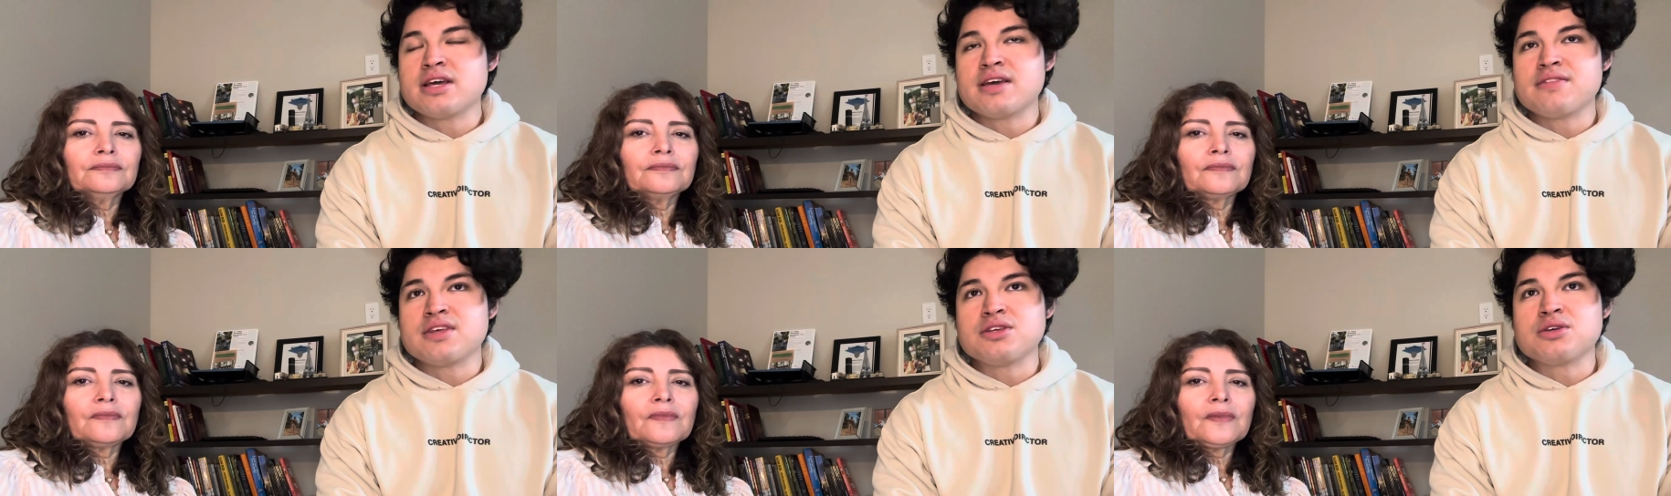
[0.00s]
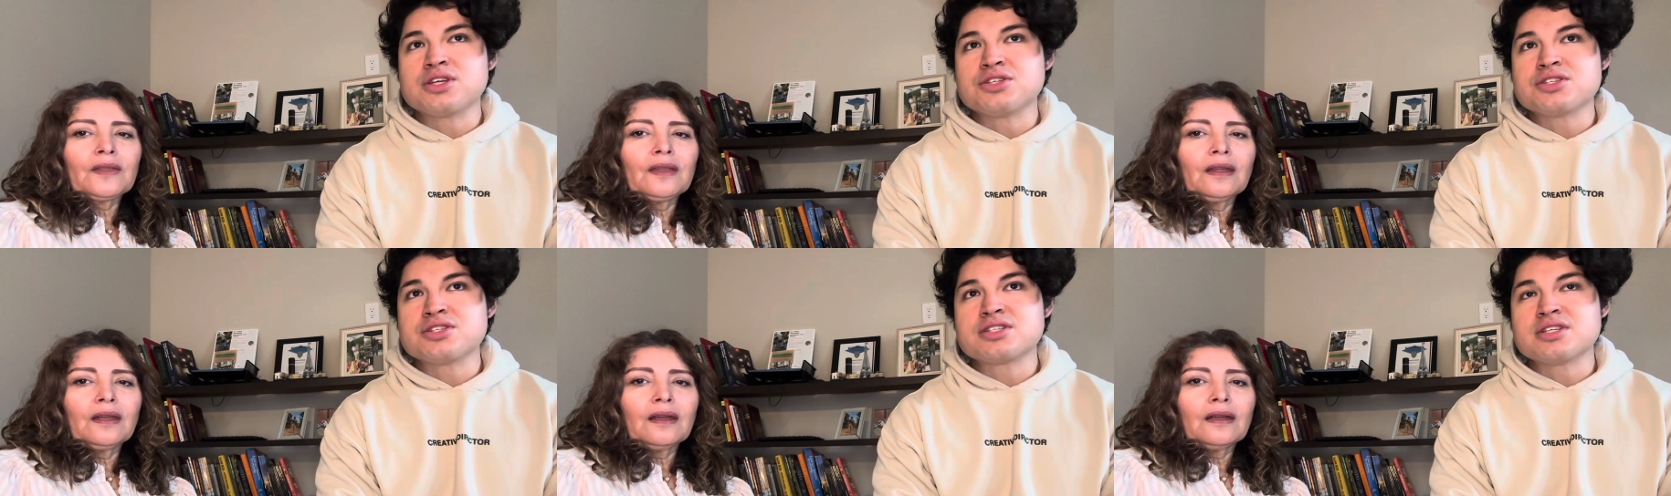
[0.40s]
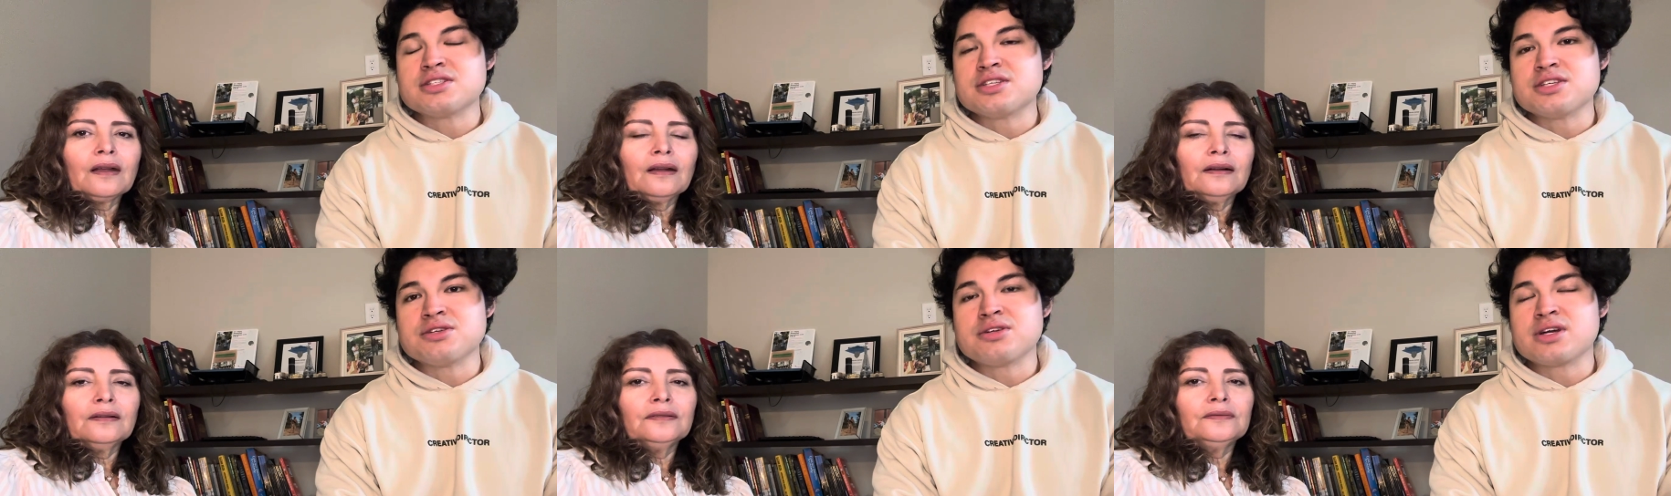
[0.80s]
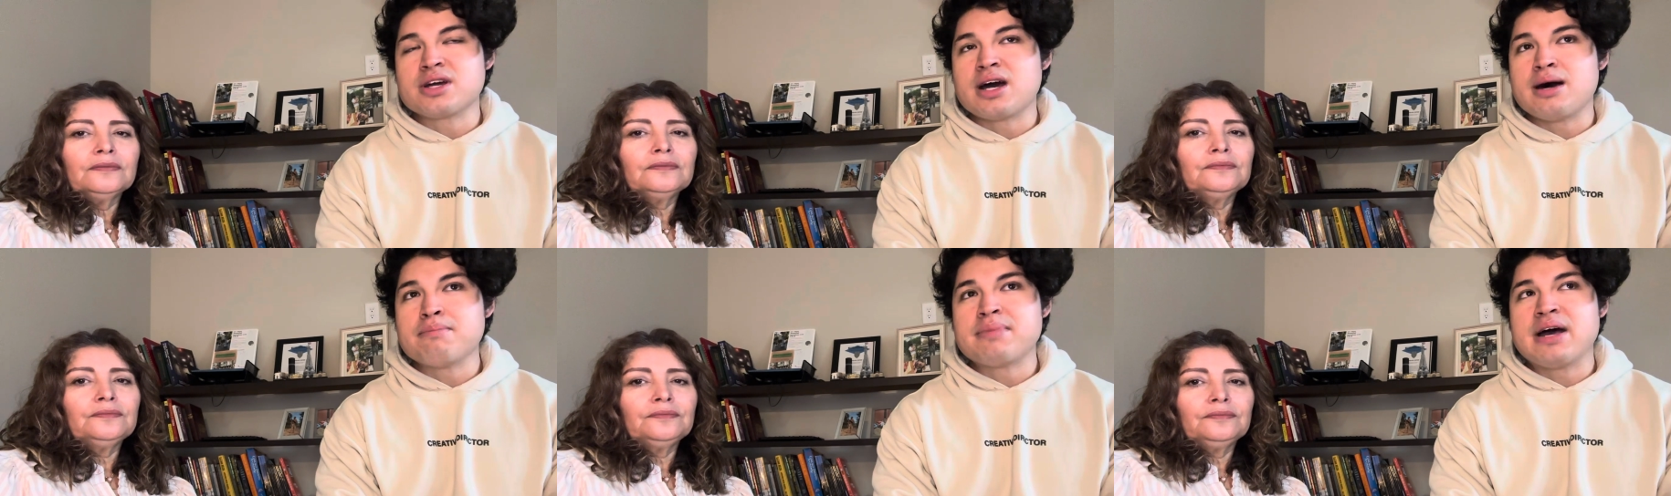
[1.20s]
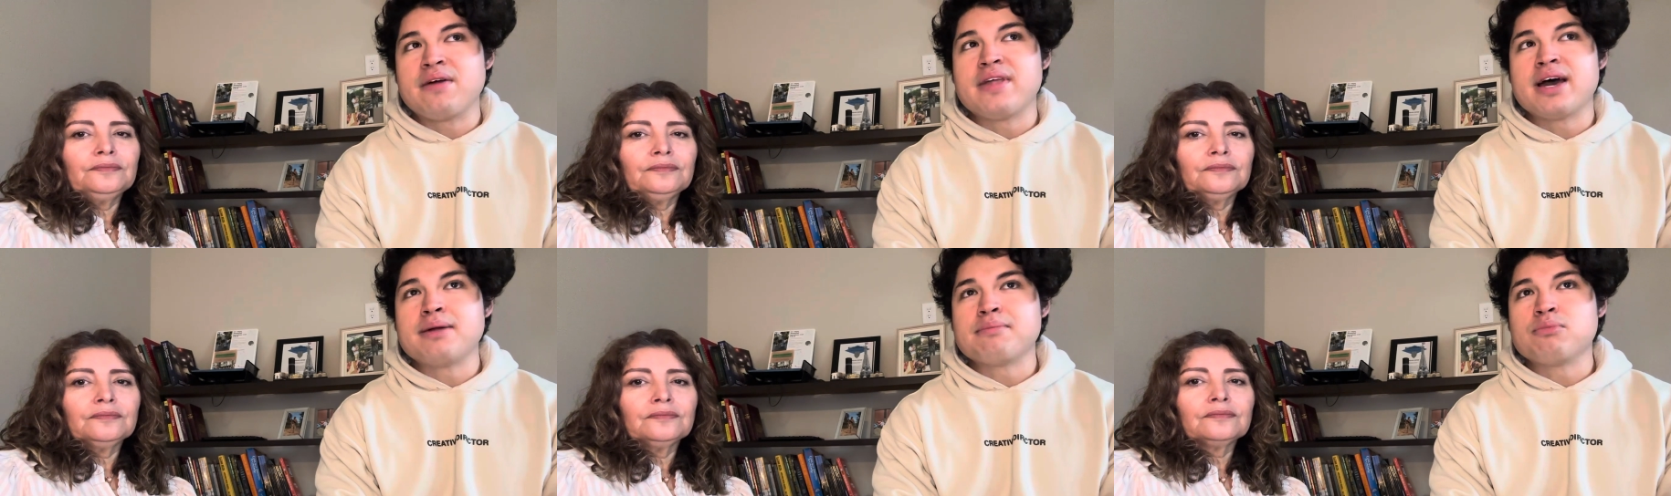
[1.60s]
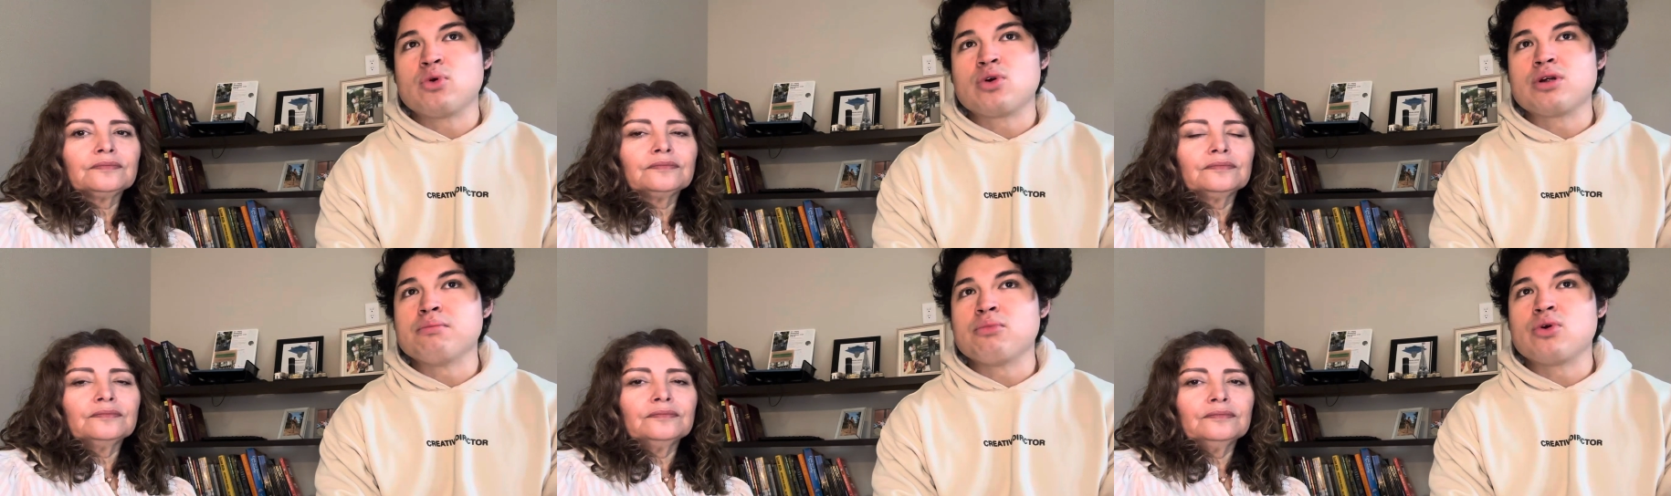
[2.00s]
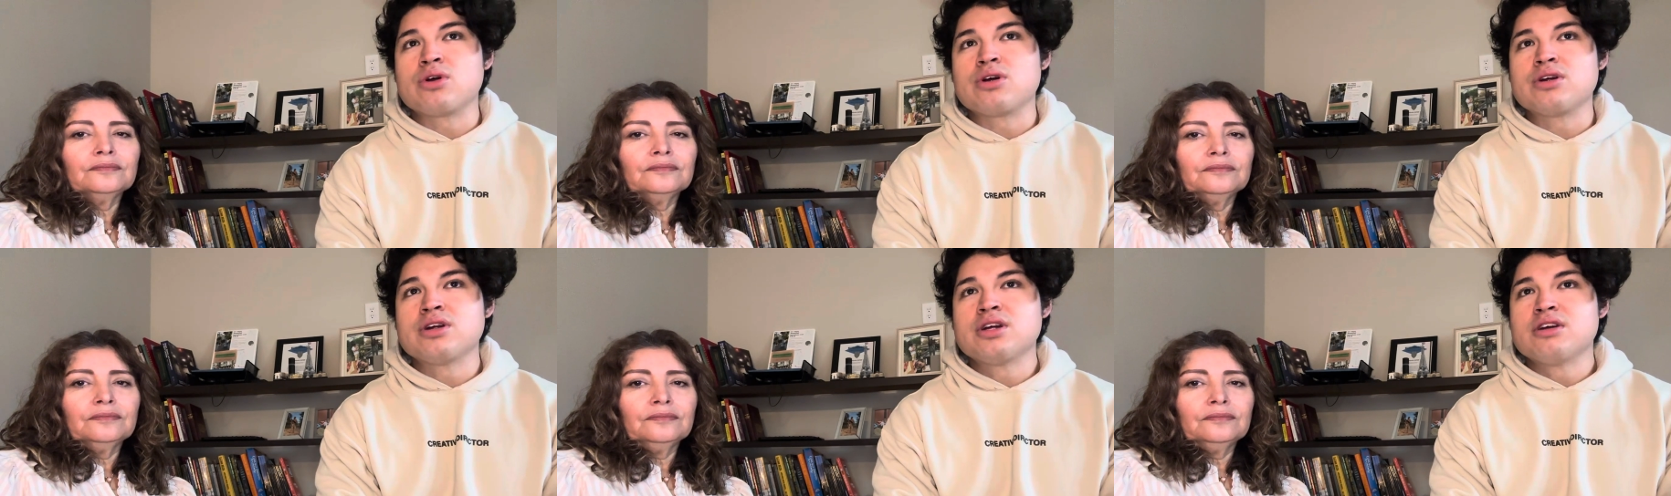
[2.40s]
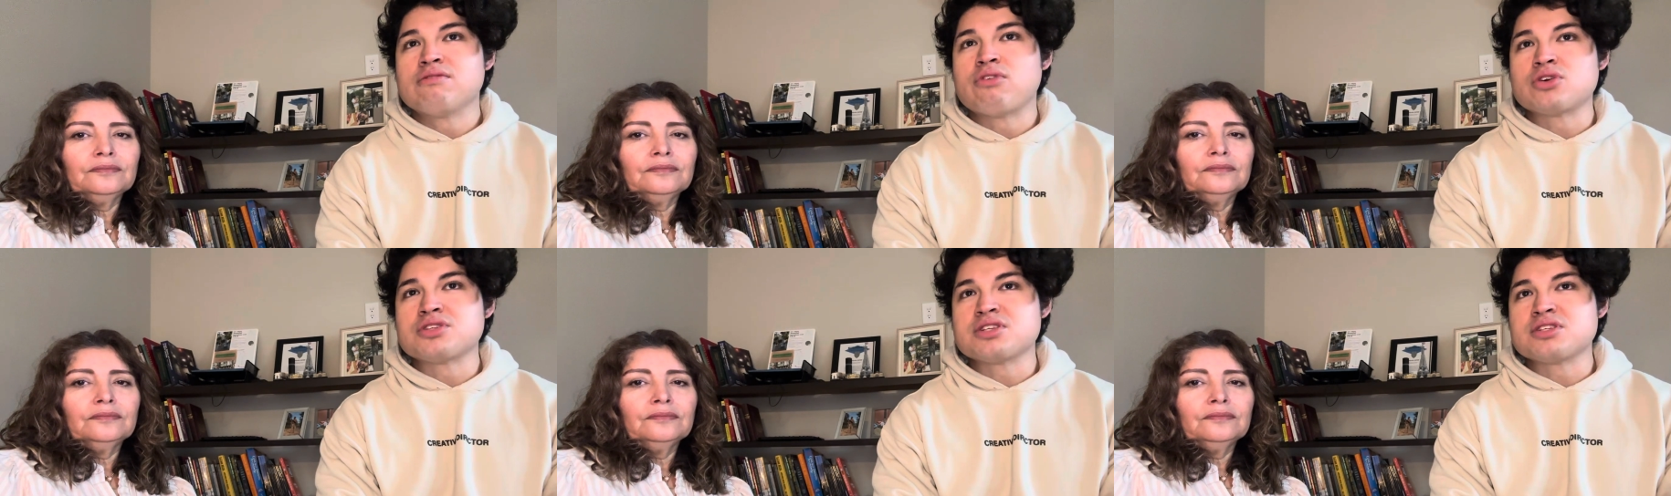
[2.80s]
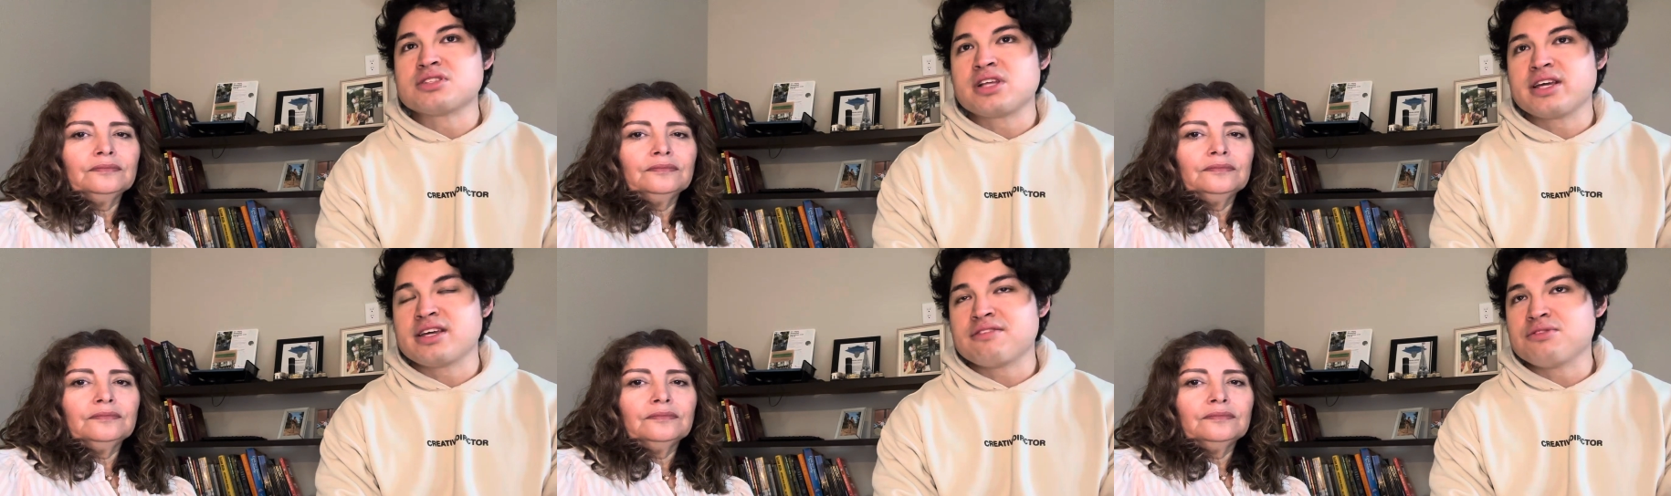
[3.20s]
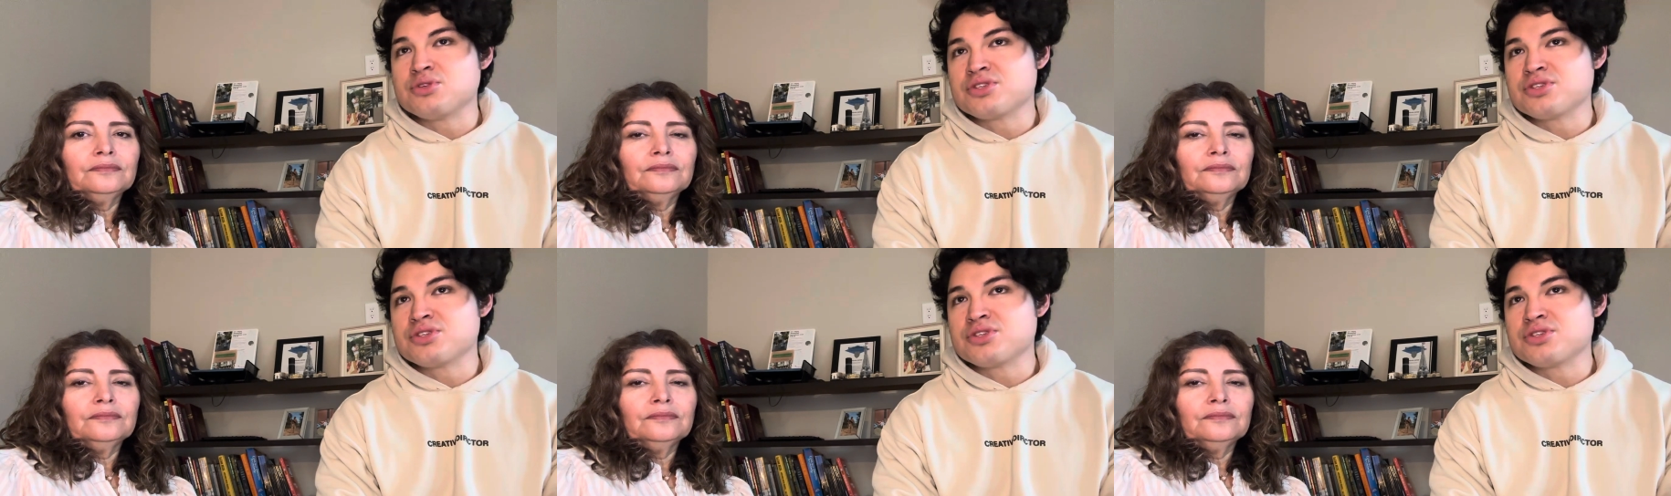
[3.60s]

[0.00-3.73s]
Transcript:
Speaker 1: and then you can just continue to compound that more and more. Versus like if you